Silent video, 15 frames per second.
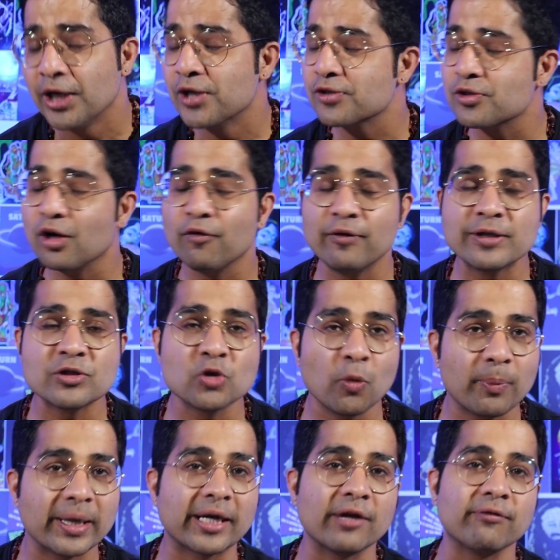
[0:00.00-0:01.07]
So now friends, to
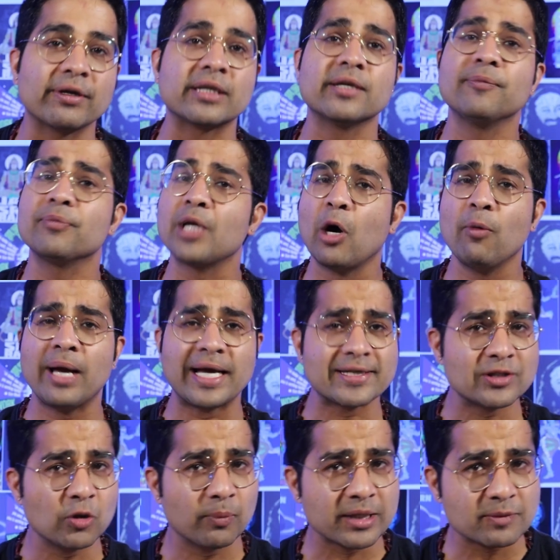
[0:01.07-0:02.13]
begin with, now
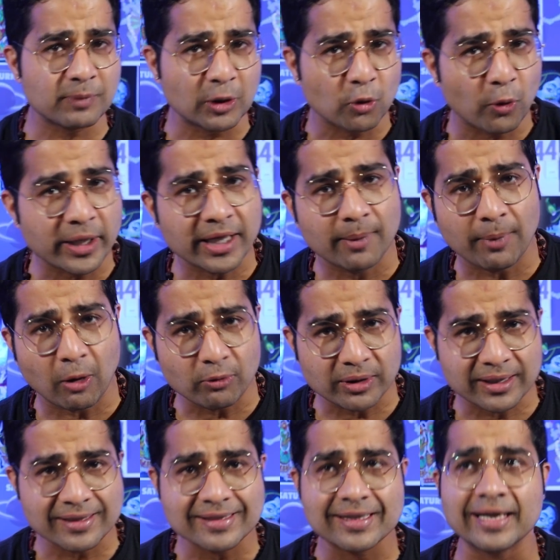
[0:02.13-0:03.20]
as you must be knowing about
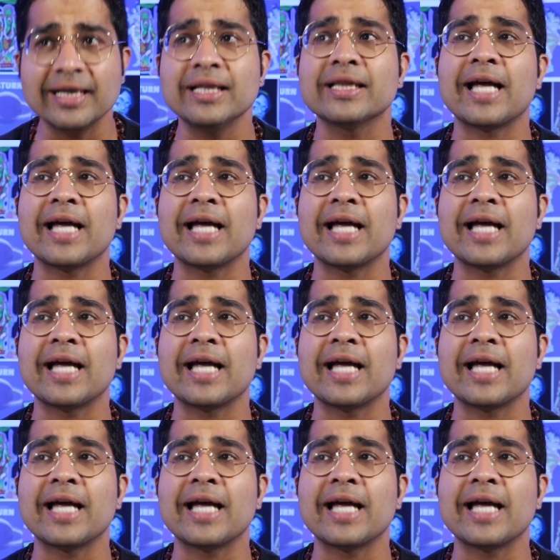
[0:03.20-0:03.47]
this thing,